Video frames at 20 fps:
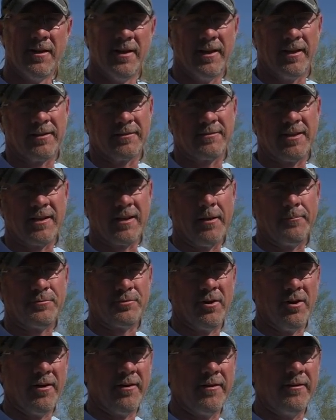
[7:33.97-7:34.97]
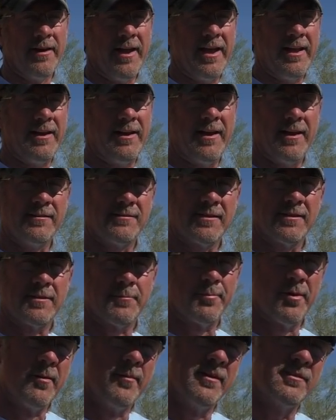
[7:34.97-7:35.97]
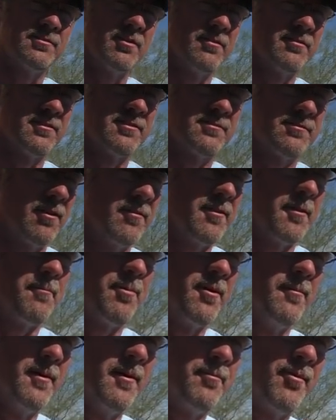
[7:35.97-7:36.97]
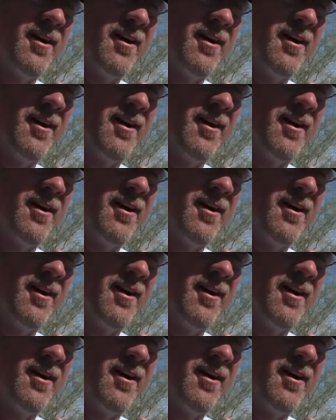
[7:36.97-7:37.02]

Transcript: It could take up to one hundred eighty days to get the permit, so I'll just start the permit